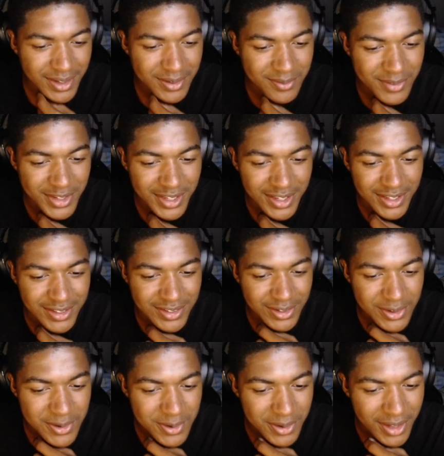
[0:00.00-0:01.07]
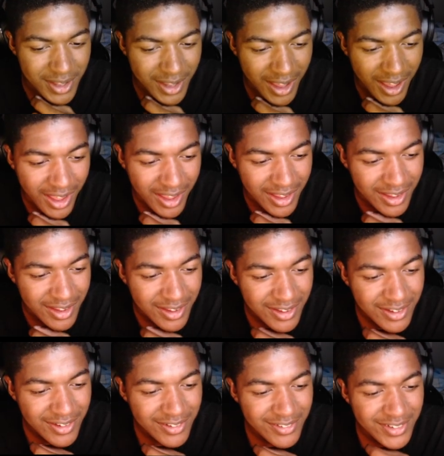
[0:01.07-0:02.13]
begins hooting at
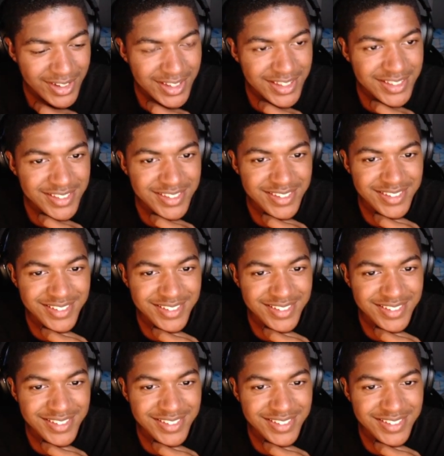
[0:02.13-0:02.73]
what?